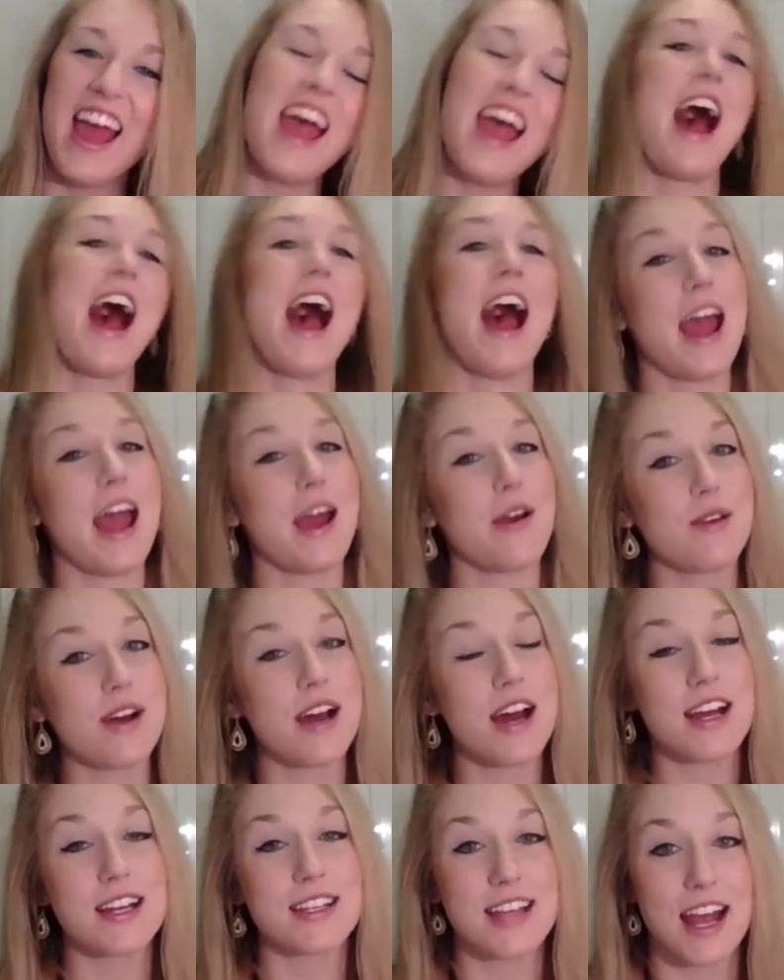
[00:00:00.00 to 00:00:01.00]
I
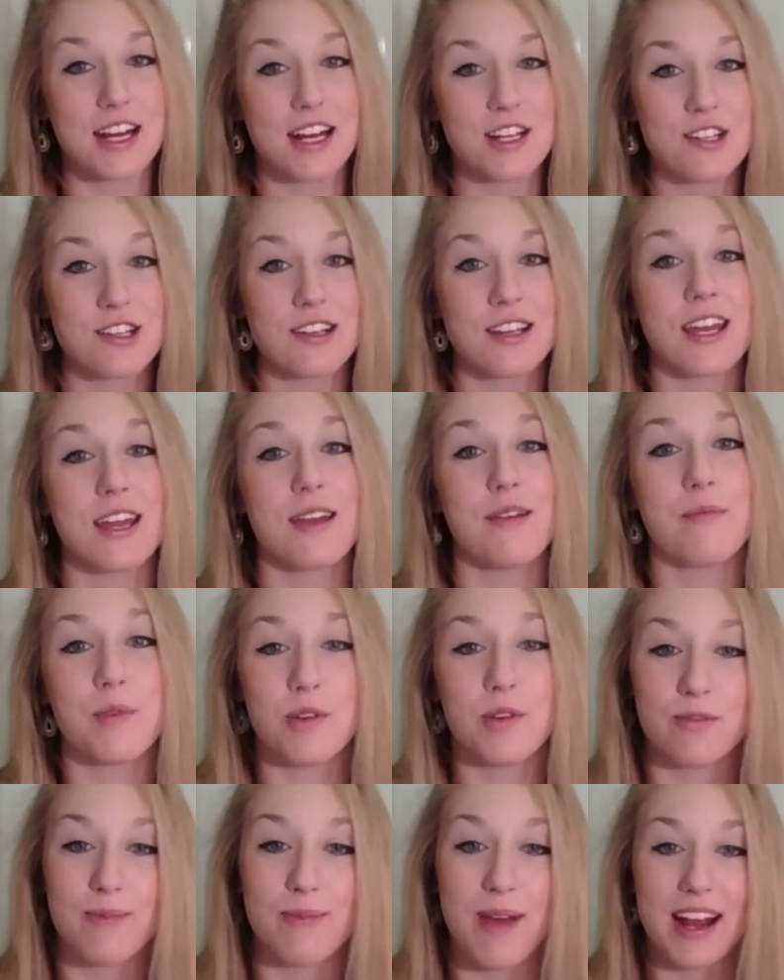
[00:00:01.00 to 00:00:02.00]
was actually
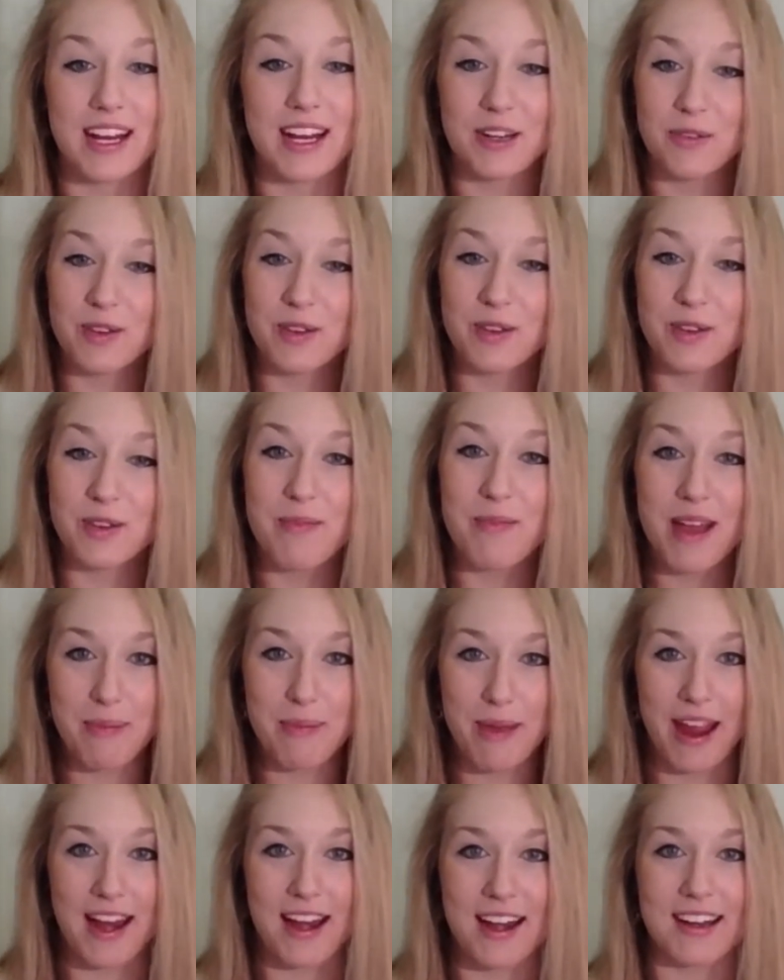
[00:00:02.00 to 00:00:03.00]
moved back in with my
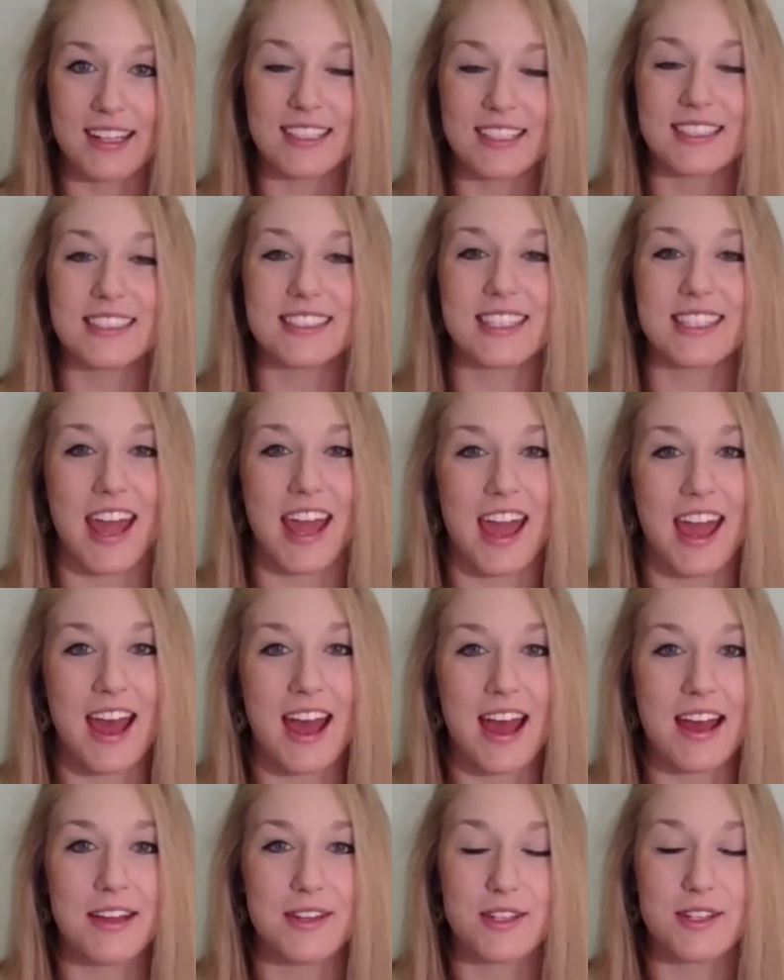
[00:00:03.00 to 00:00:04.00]
parents,
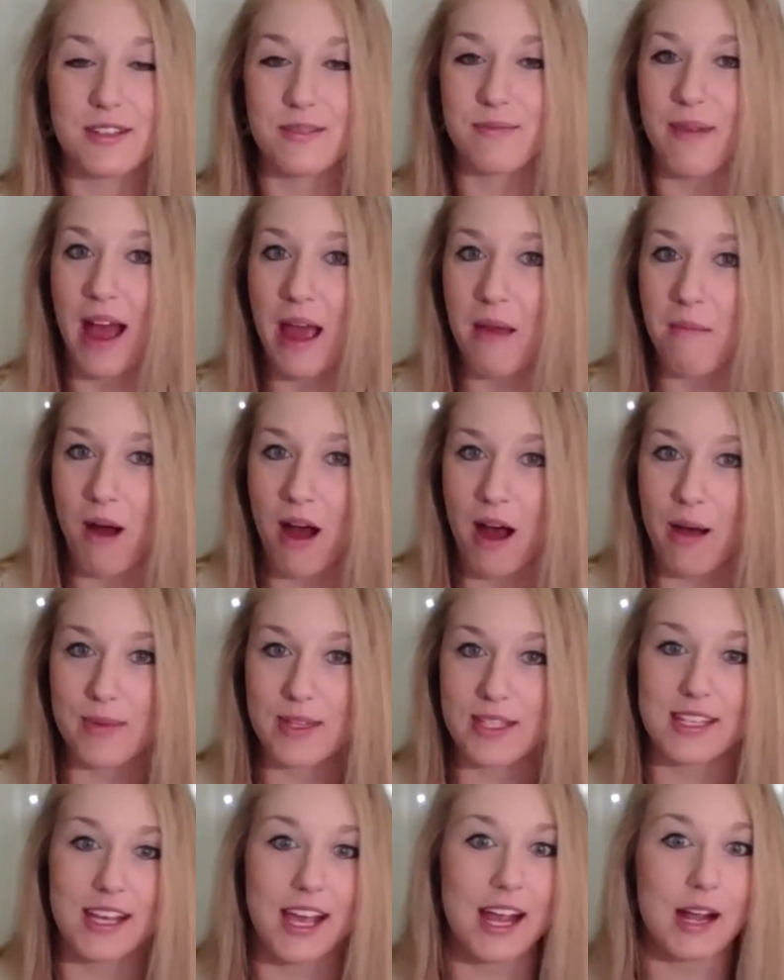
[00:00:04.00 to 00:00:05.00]
and my mom is
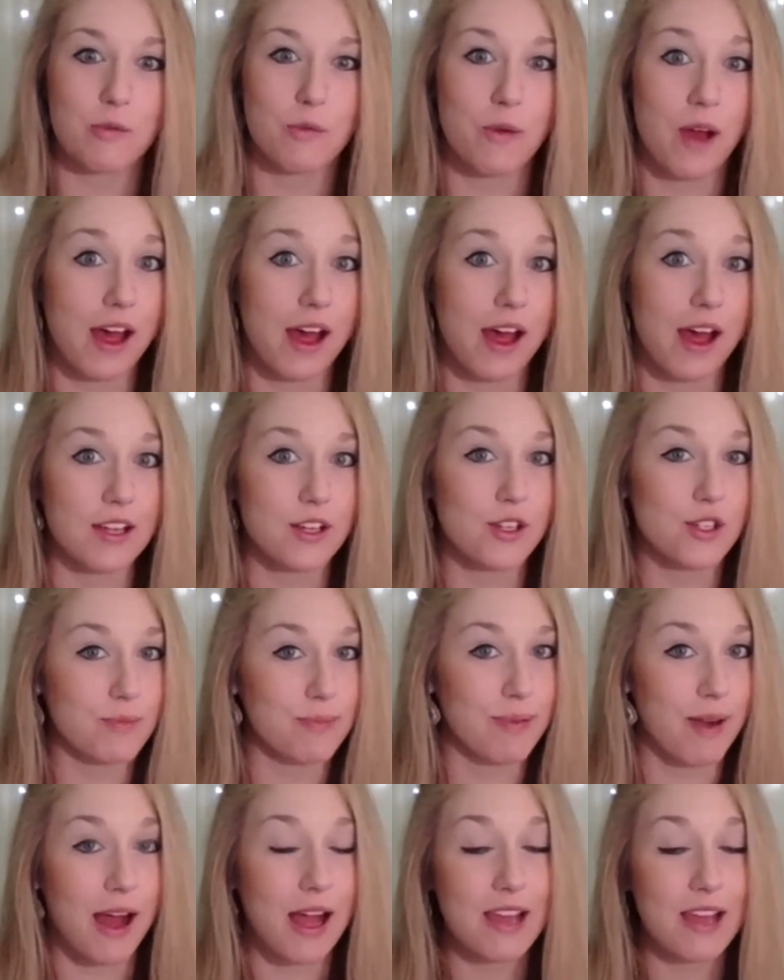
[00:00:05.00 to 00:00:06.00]
like, well, you should
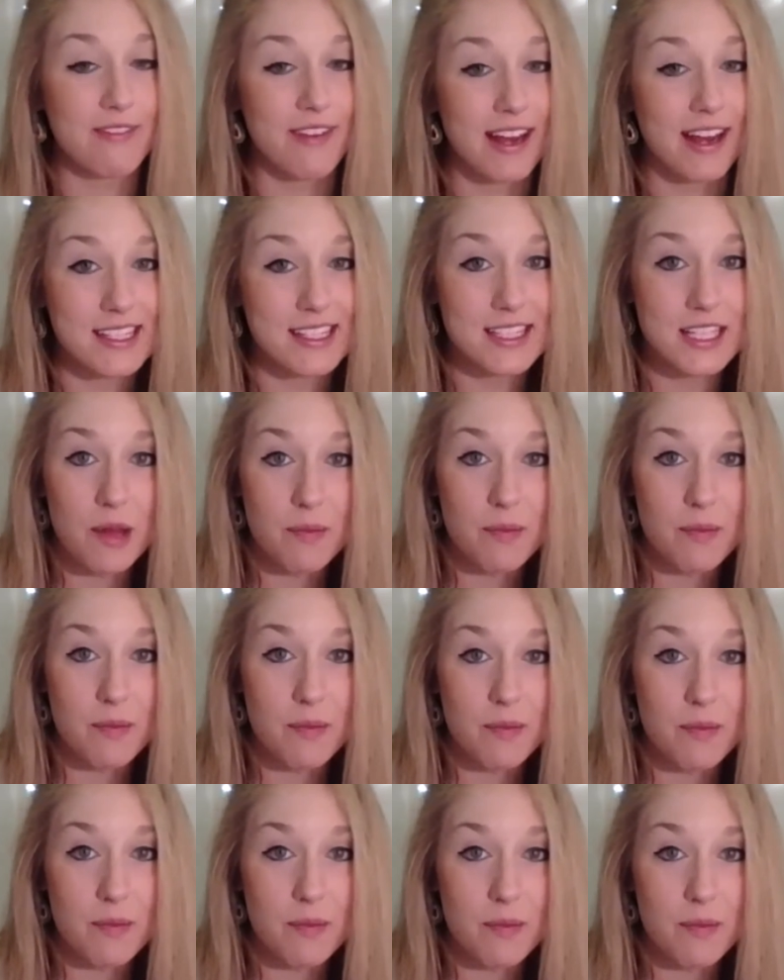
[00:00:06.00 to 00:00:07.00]
probably find something
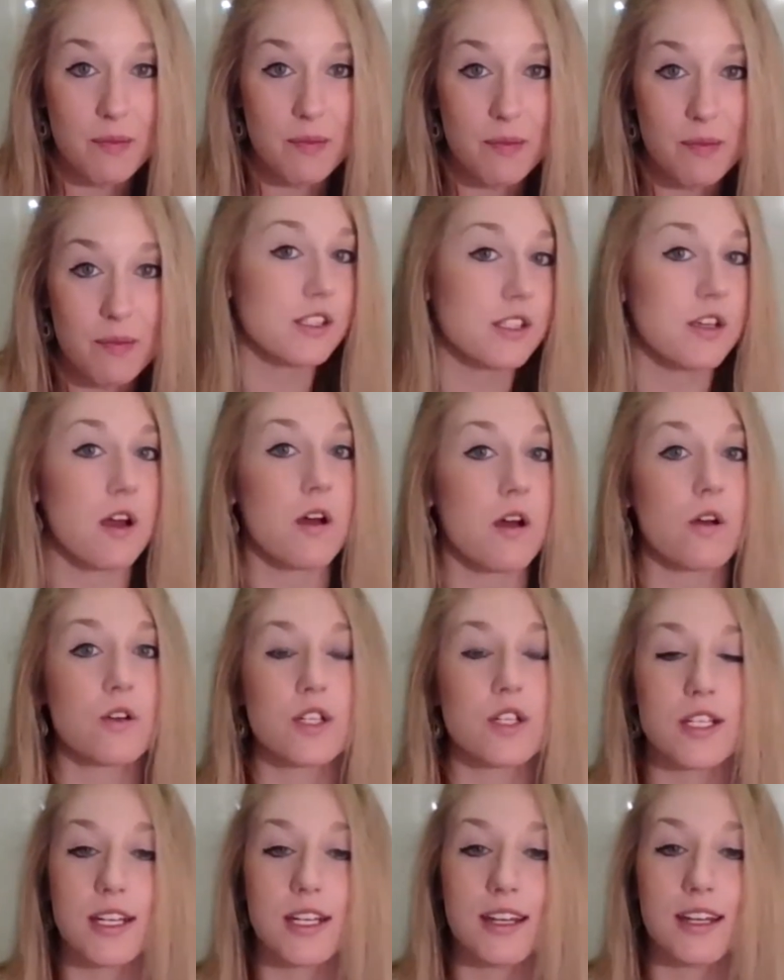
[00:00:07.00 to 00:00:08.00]
to do. So
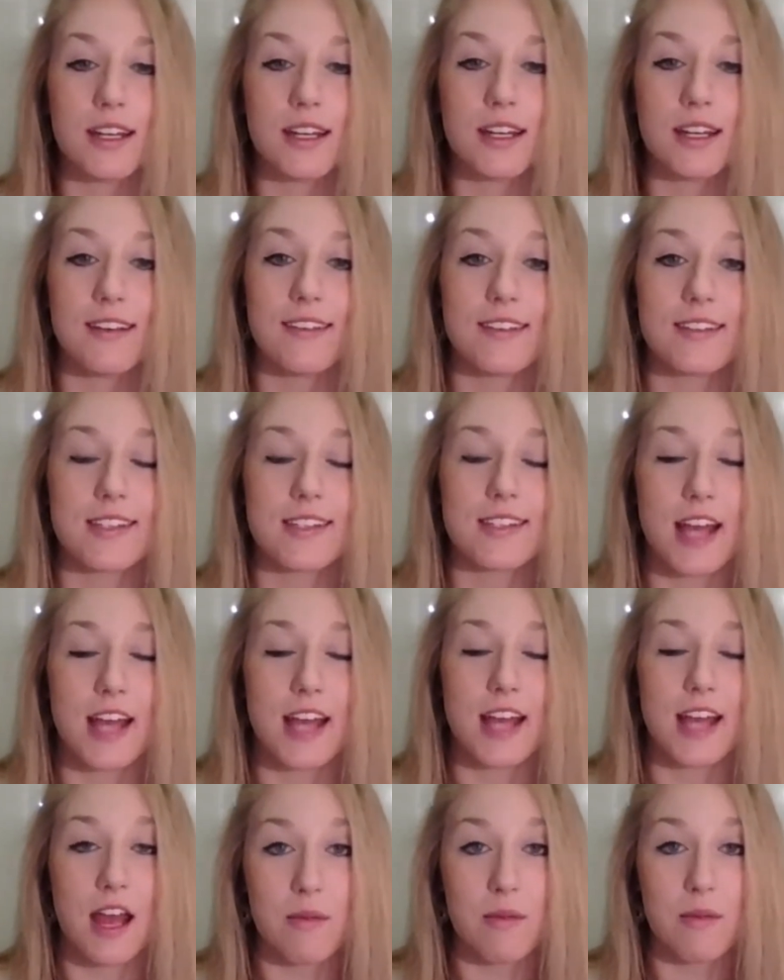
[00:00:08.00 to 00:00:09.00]
she
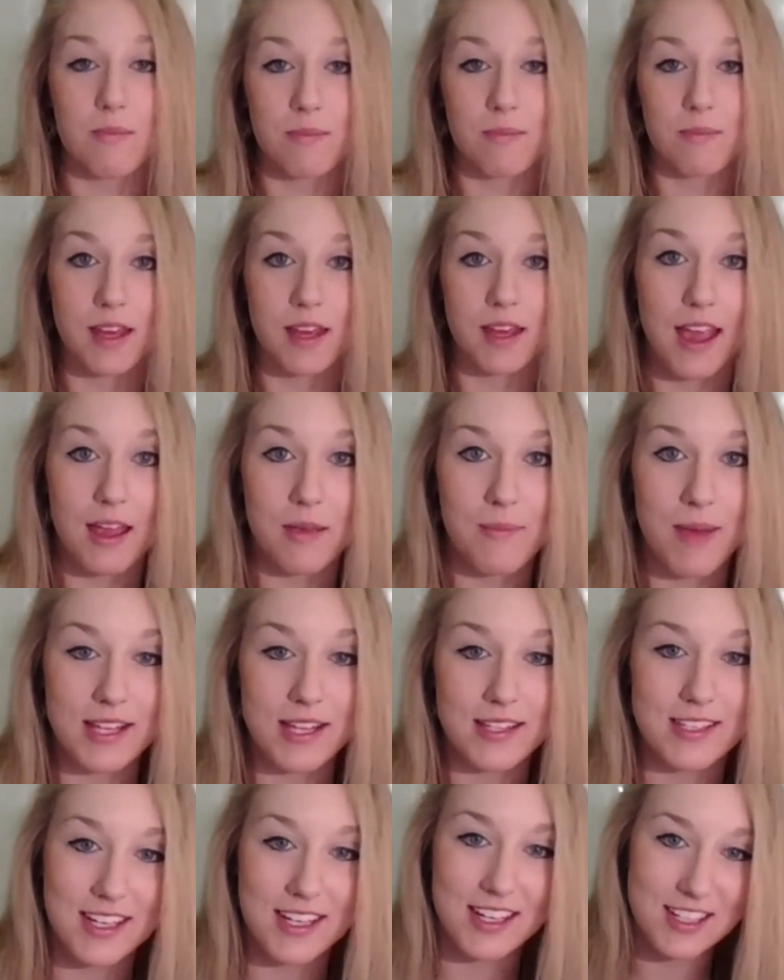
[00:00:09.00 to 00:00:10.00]
sent me a
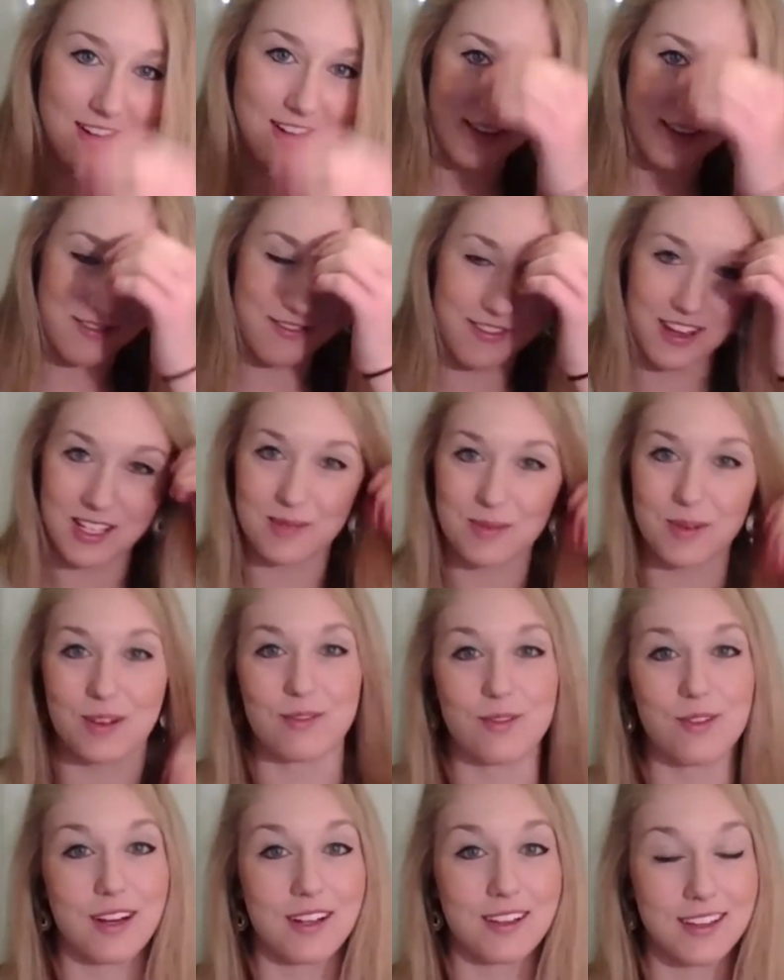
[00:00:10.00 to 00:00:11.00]
message on Facebook
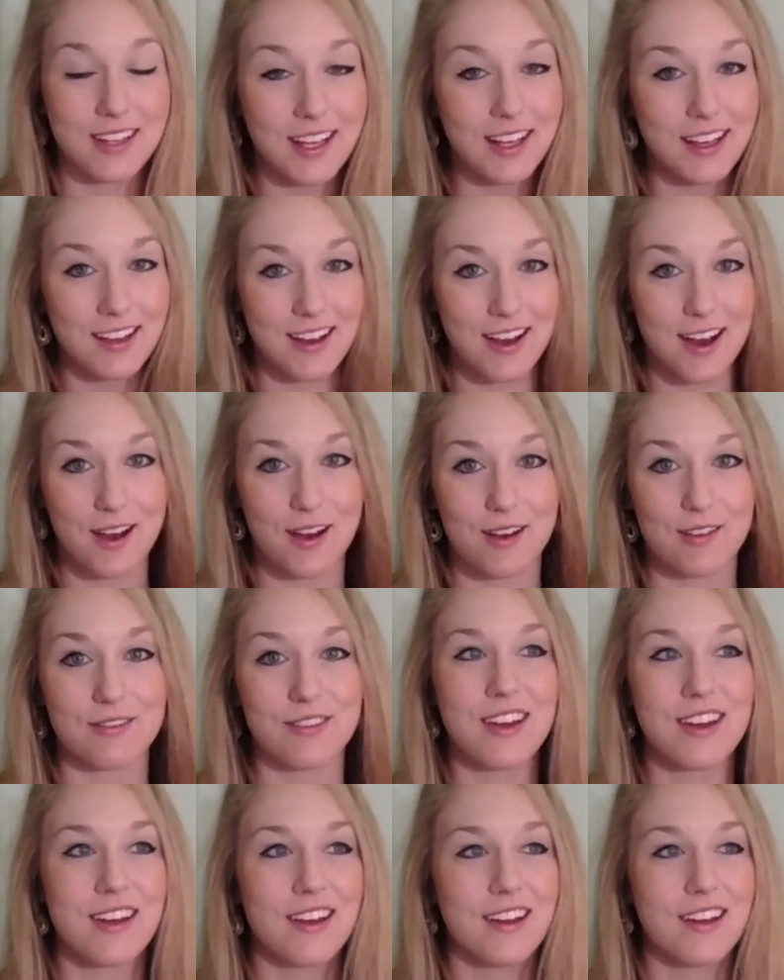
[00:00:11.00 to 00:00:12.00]
for a link of
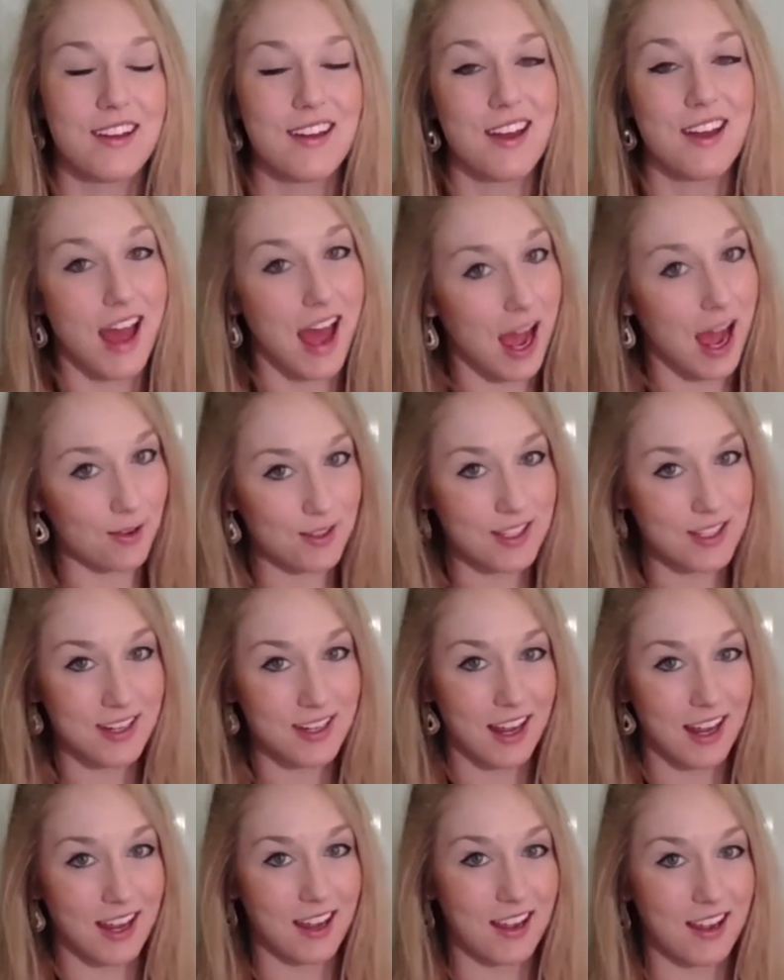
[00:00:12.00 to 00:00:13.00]
how to knit,